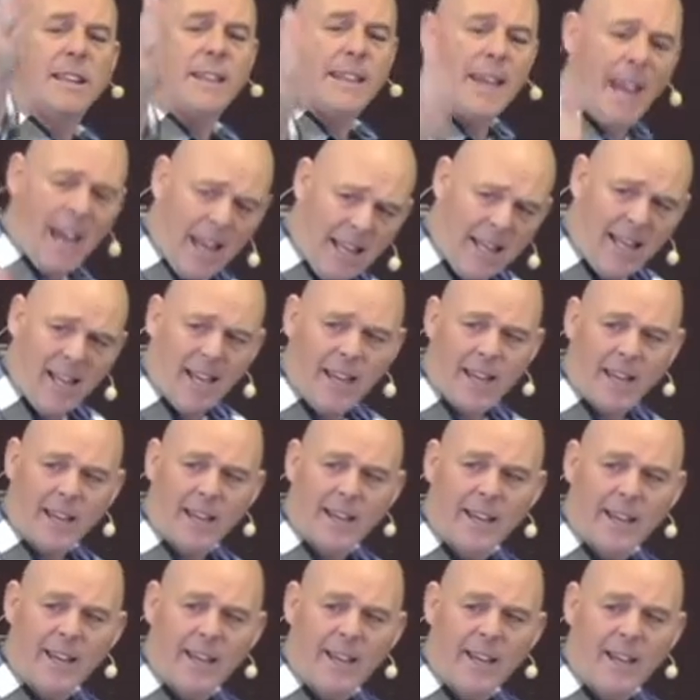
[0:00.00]
Kelly,
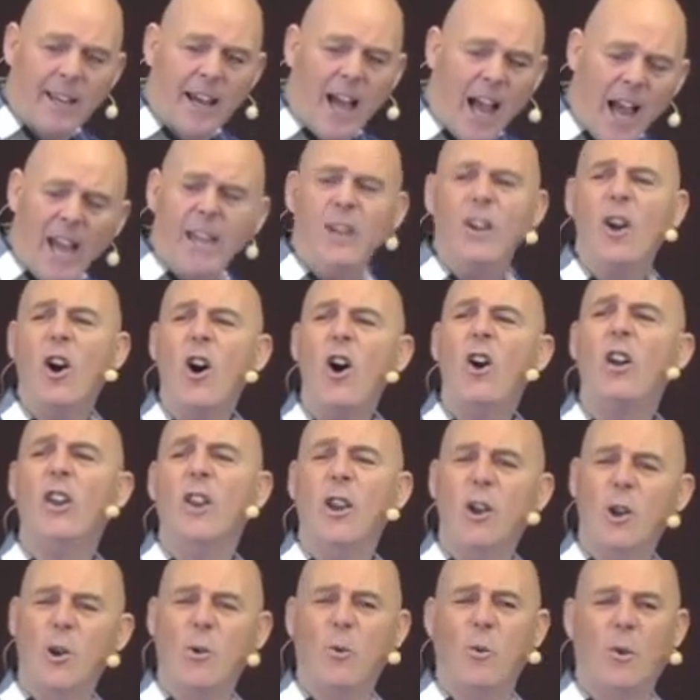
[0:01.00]
I know
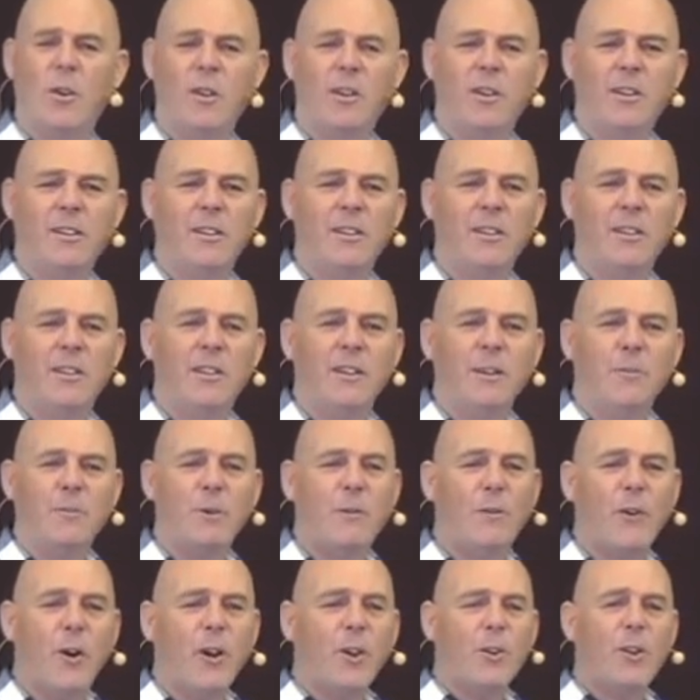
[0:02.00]
you.
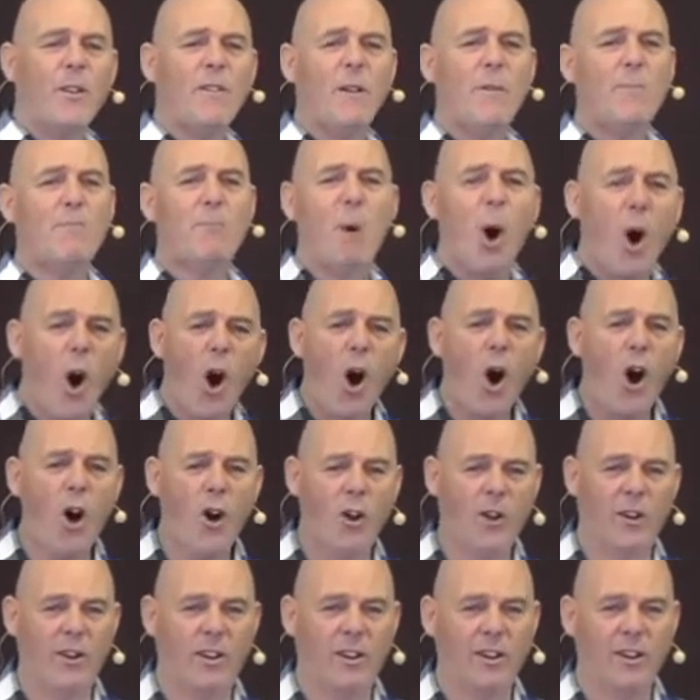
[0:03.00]
Before you're even
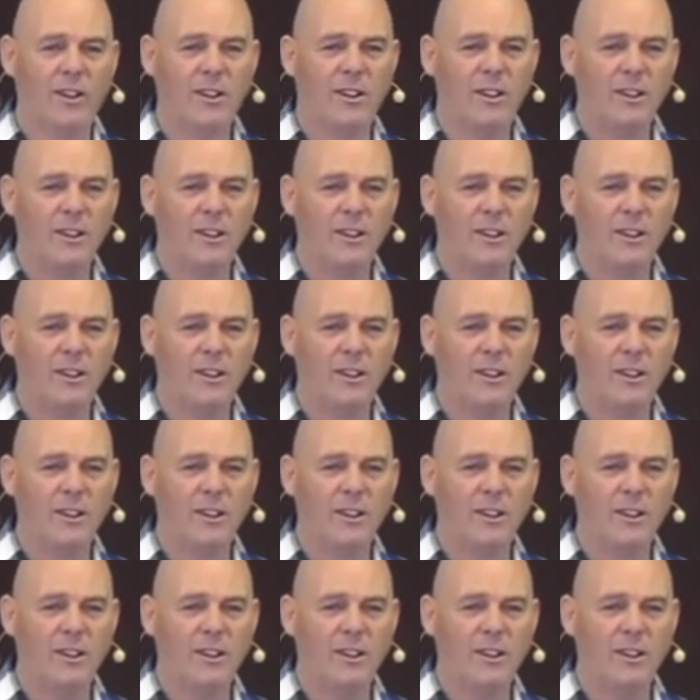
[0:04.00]
born,